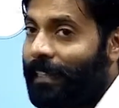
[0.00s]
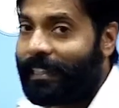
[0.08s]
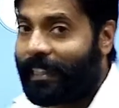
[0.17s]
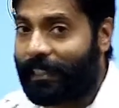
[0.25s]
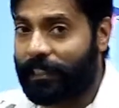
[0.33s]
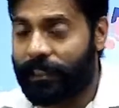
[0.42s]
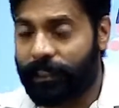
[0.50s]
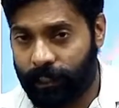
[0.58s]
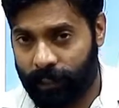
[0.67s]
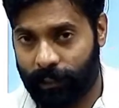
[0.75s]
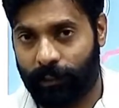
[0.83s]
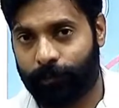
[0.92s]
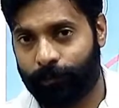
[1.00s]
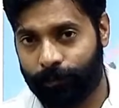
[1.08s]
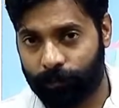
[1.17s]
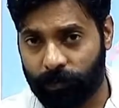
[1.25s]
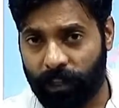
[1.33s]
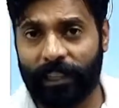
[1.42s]

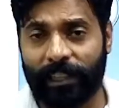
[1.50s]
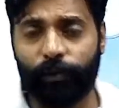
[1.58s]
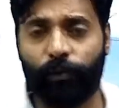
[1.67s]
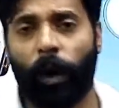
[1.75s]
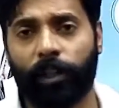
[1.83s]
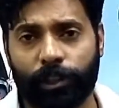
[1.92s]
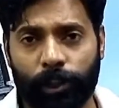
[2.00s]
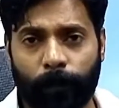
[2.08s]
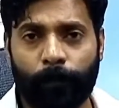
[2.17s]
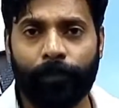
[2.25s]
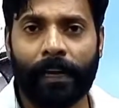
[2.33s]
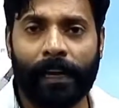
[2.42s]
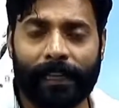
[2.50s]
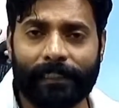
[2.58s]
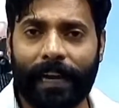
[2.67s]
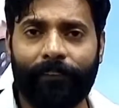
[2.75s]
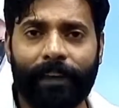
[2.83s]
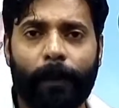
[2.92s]
this watch is
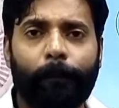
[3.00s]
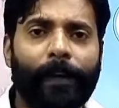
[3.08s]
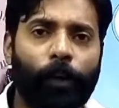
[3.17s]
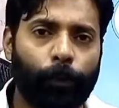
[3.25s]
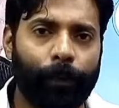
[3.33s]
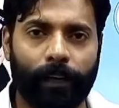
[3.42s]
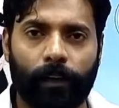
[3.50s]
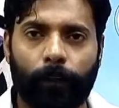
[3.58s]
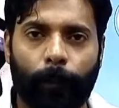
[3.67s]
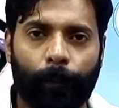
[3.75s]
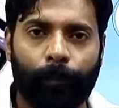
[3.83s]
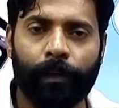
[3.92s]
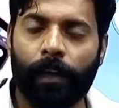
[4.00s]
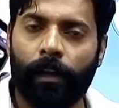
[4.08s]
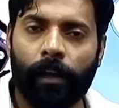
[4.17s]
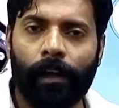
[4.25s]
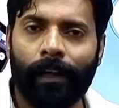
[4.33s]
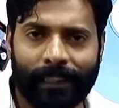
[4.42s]
having a pedometer.
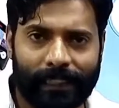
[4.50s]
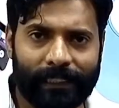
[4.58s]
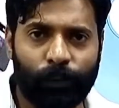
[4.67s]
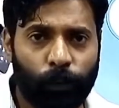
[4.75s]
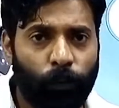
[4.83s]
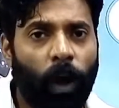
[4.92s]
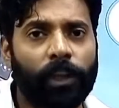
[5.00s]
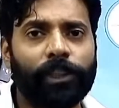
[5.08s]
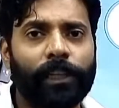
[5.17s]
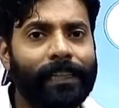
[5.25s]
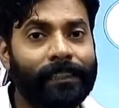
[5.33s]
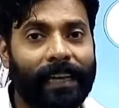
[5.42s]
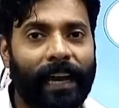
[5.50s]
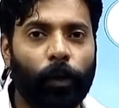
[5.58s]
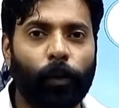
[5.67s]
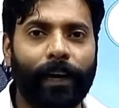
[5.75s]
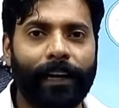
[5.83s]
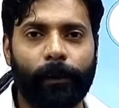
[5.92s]
This watch is
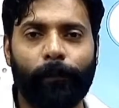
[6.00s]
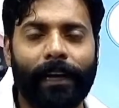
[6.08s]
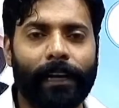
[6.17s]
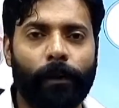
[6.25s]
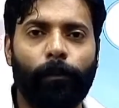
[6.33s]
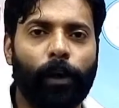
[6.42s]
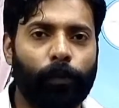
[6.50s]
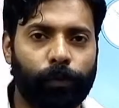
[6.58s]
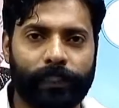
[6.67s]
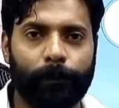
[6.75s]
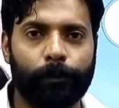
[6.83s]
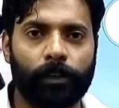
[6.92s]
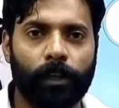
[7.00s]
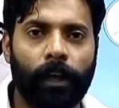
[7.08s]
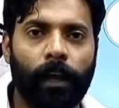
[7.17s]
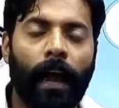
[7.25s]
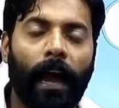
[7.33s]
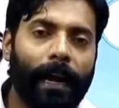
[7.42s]
calculating my number of steps,
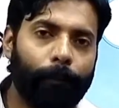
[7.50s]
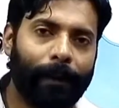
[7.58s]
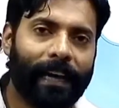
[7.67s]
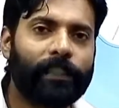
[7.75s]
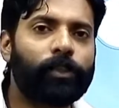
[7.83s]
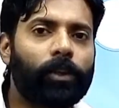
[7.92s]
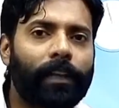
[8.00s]
and based on the